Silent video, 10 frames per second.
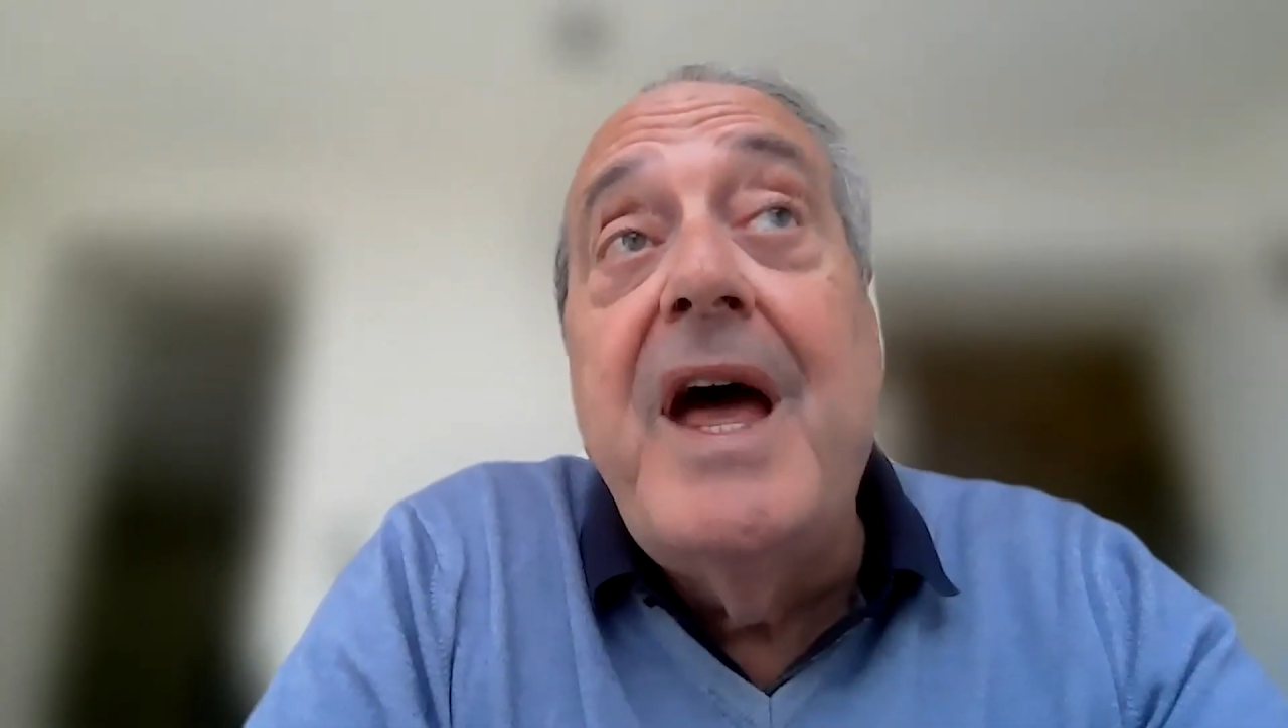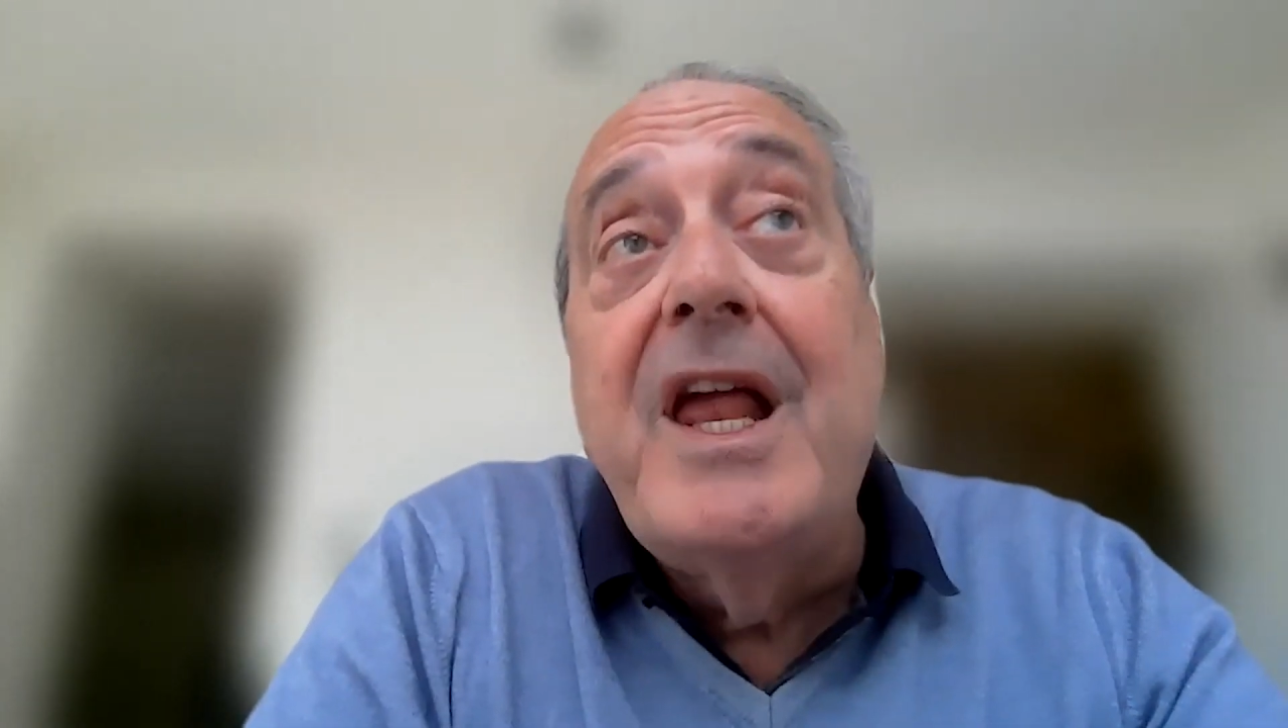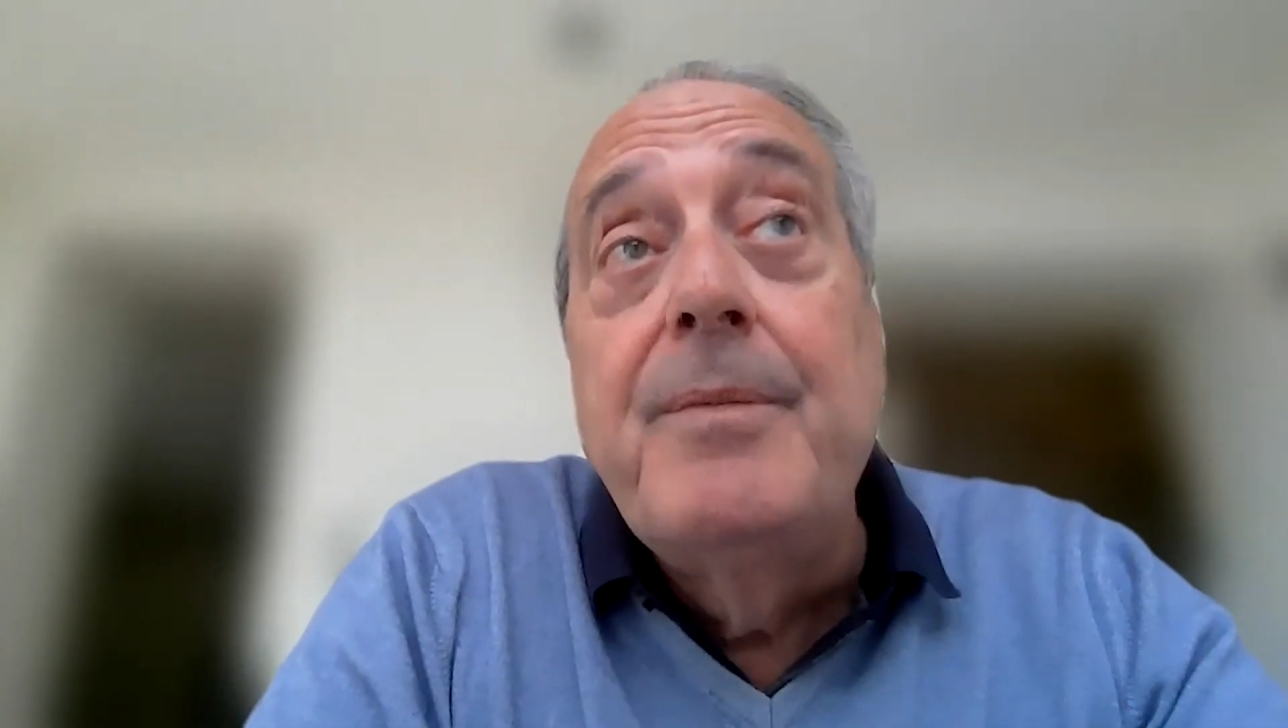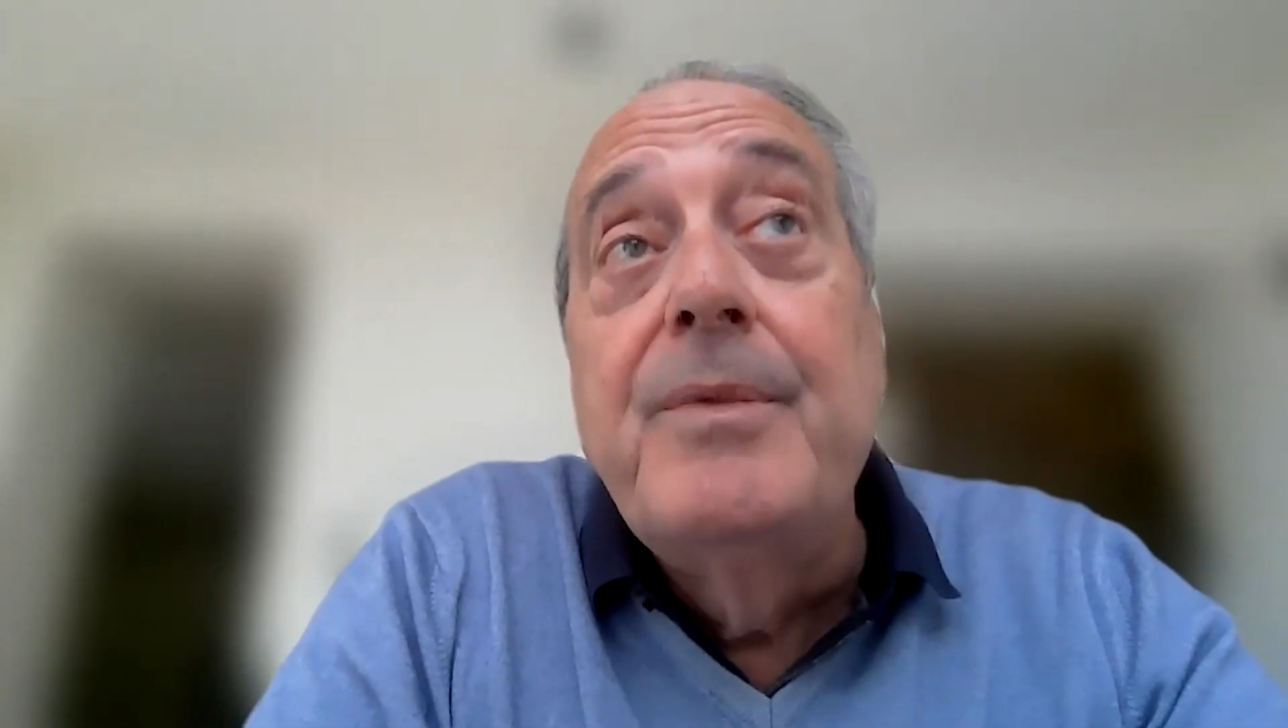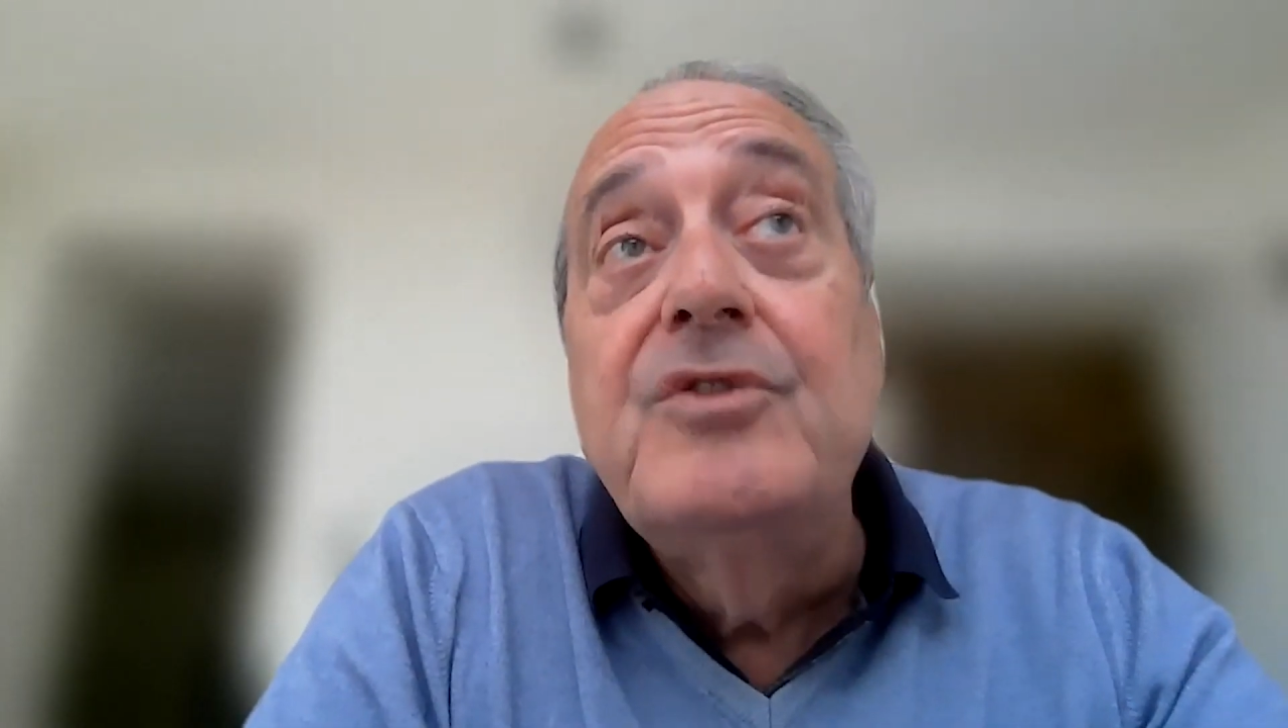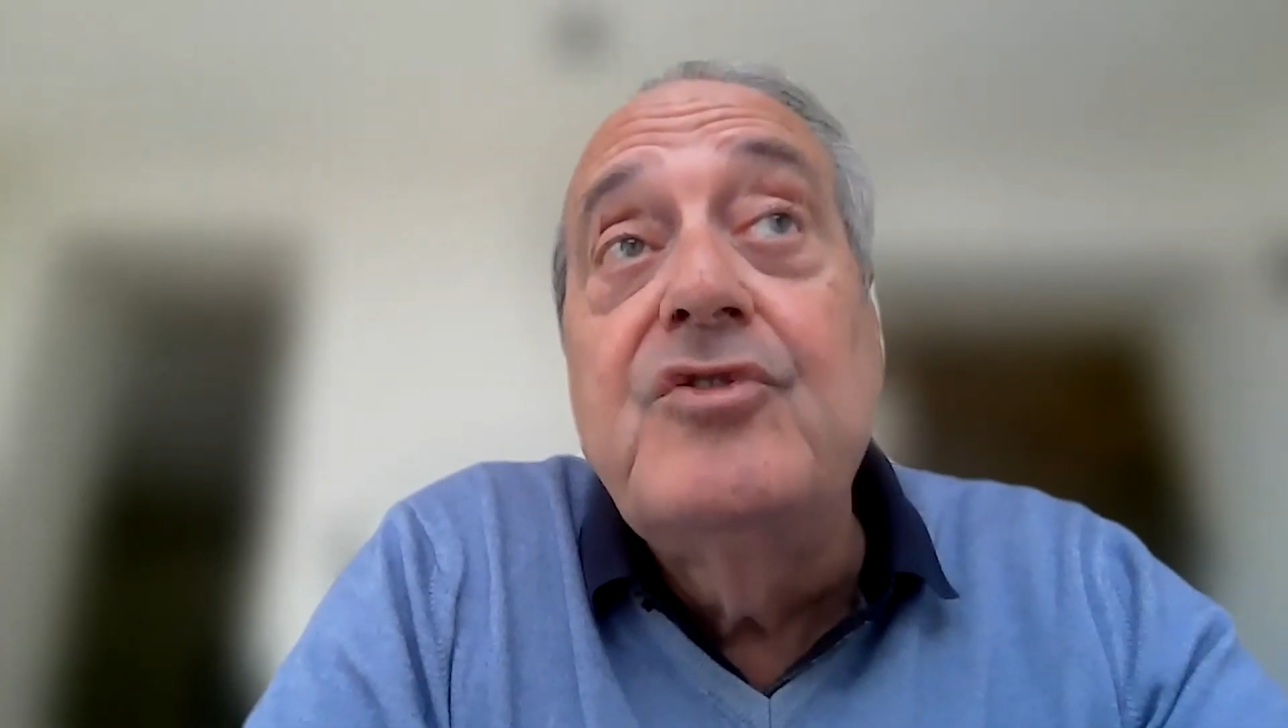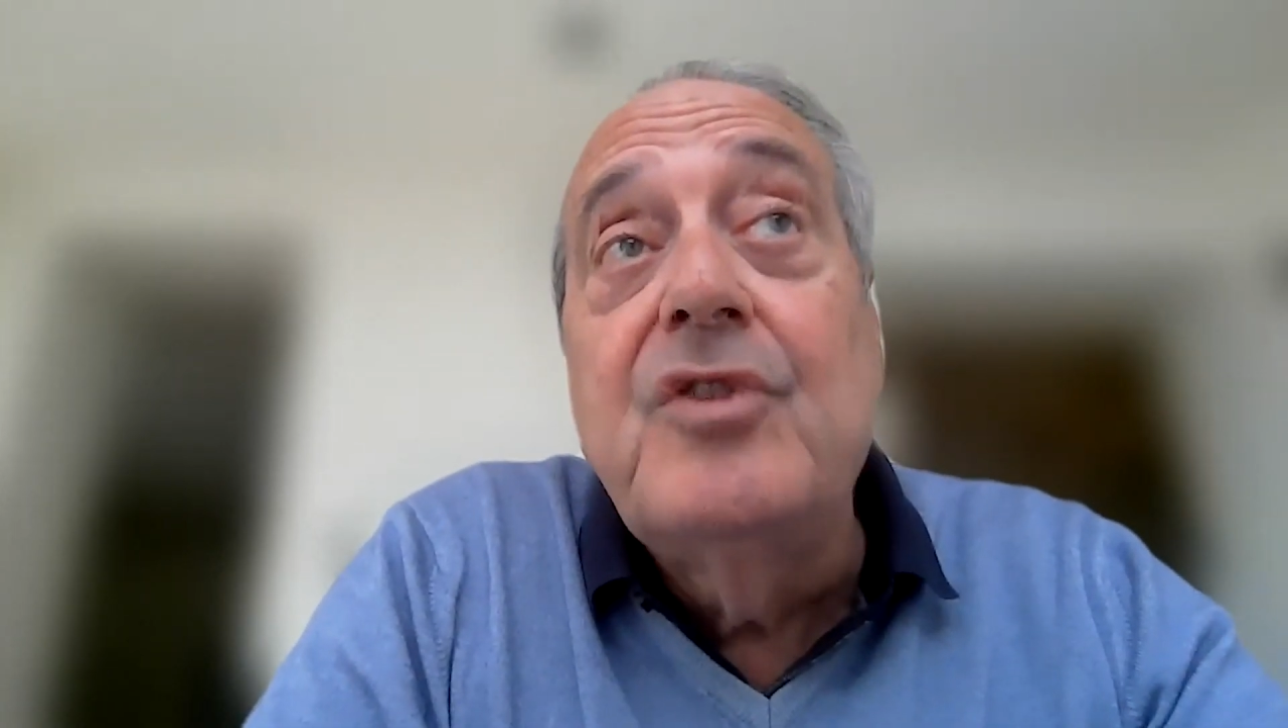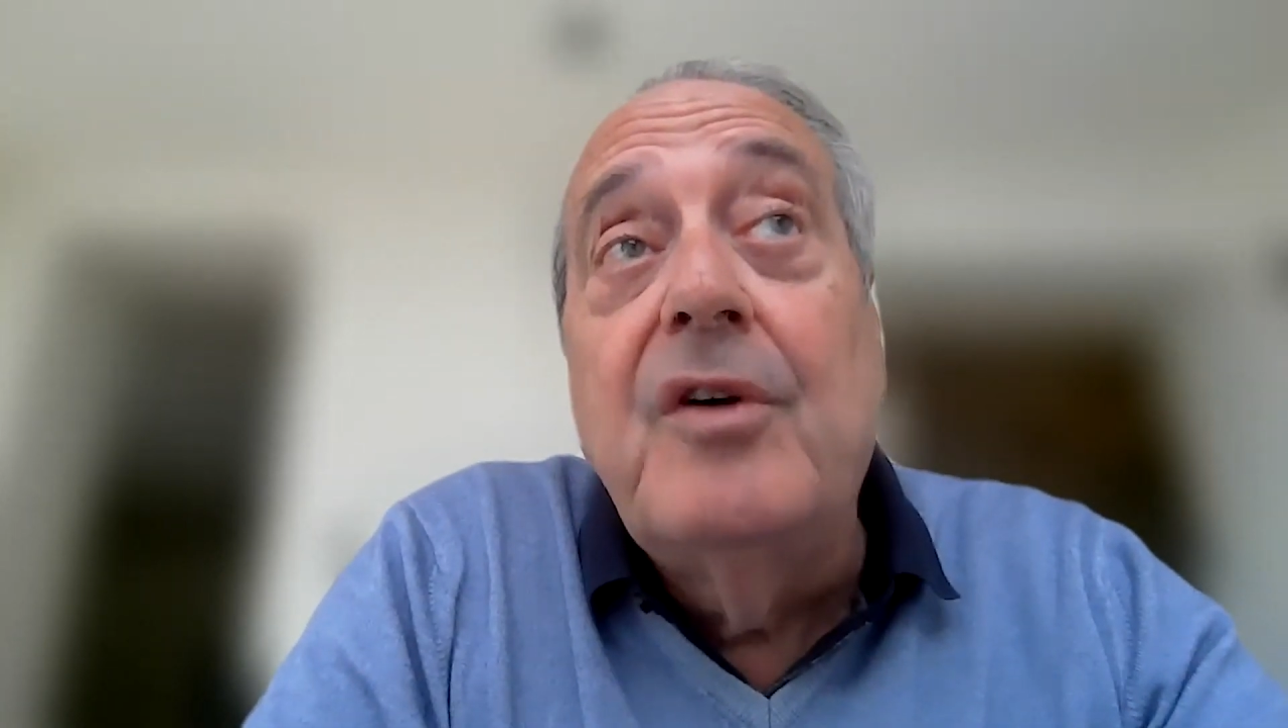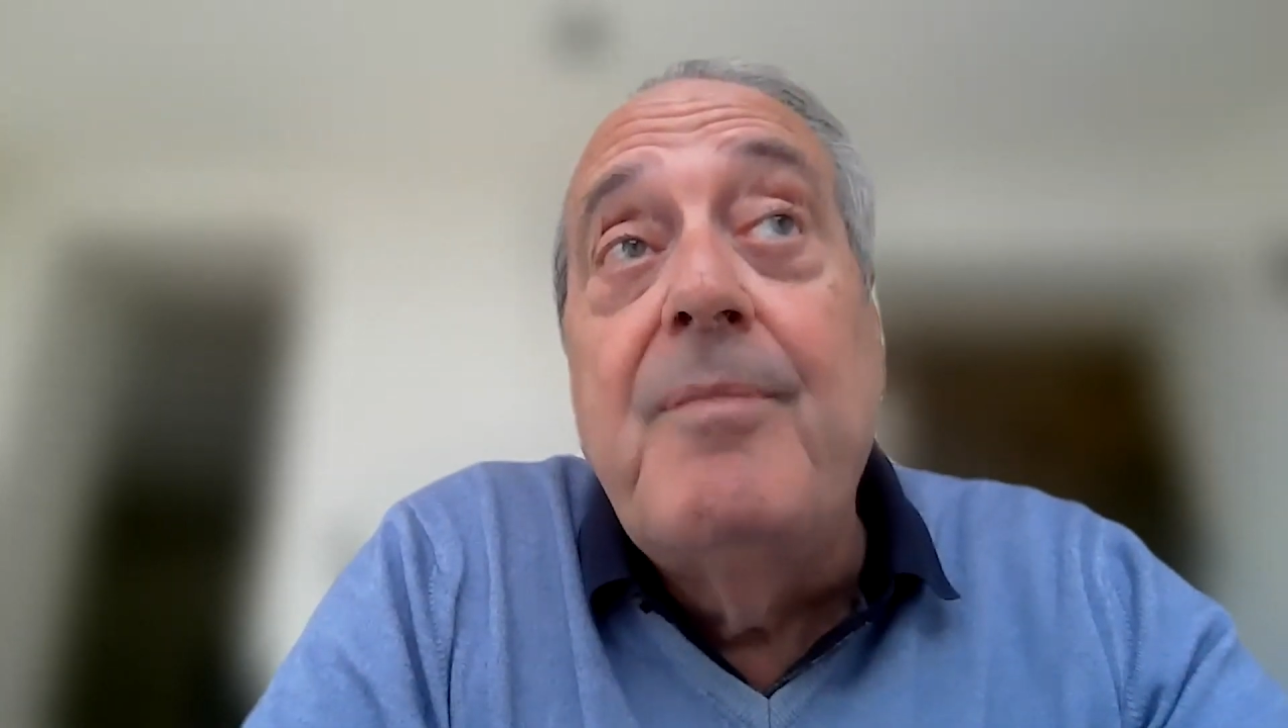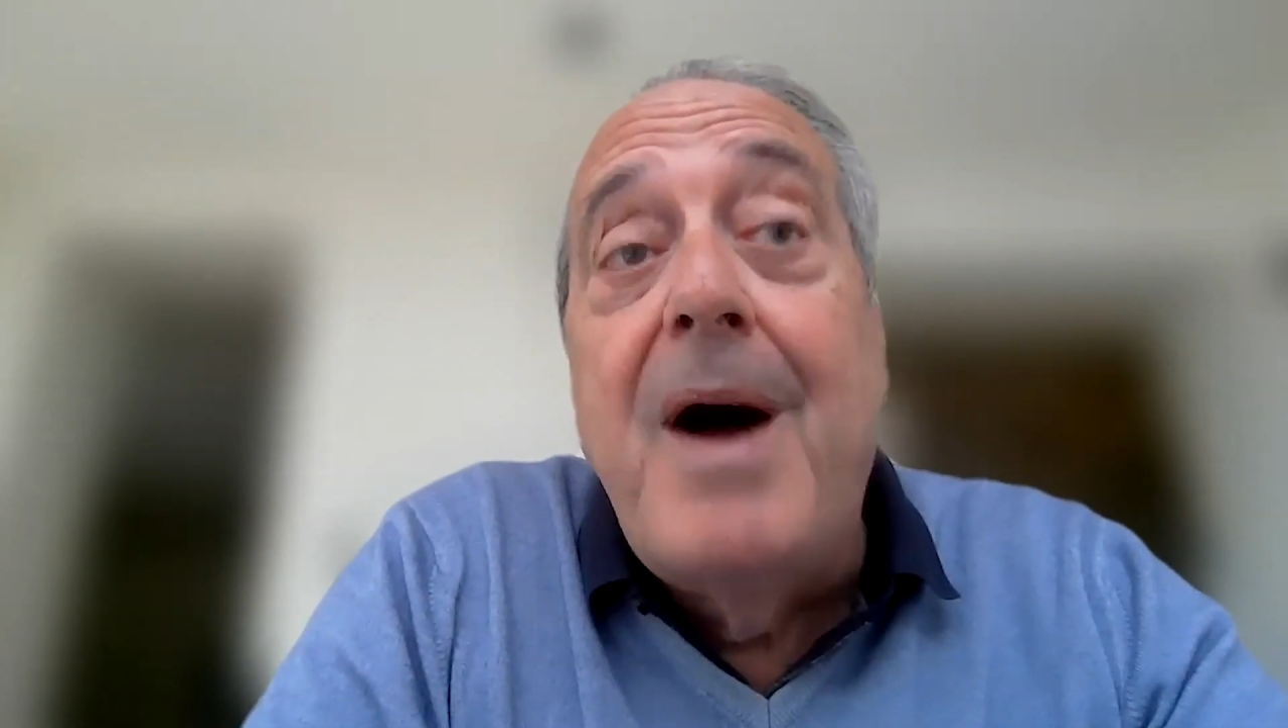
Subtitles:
elements of